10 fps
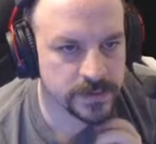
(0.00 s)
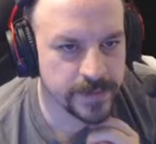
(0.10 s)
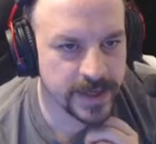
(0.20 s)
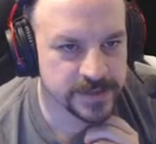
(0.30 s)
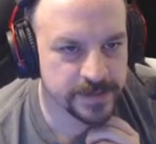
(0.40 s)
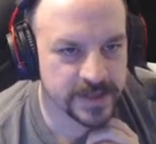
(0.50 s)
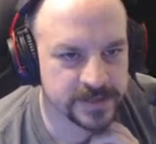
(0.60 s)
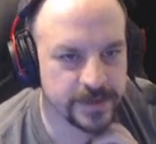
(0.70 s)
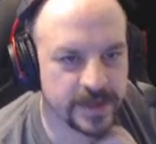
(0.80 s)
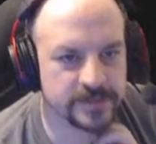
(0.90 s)
Match,
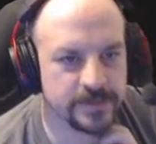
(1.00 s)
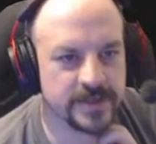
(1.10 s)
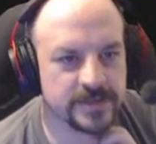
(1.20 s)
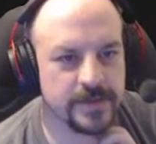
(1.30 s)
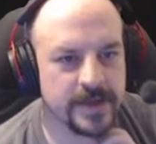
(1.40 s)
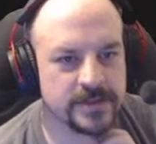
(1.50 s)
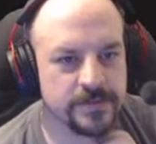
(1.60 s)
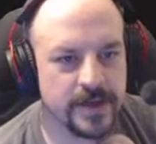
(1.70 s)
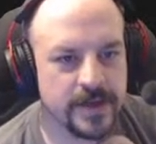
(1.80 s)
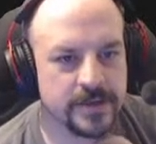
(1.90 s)
match, match, match, match,
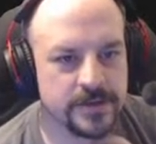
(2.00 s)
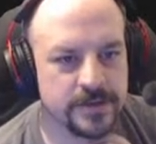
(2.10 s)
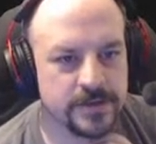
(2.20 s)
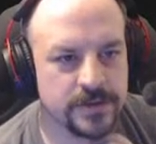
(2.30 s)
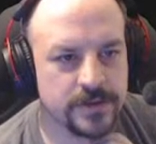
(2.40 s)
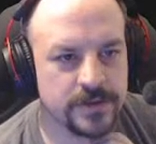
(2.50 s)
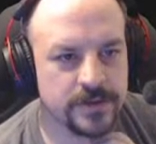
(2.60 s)
match.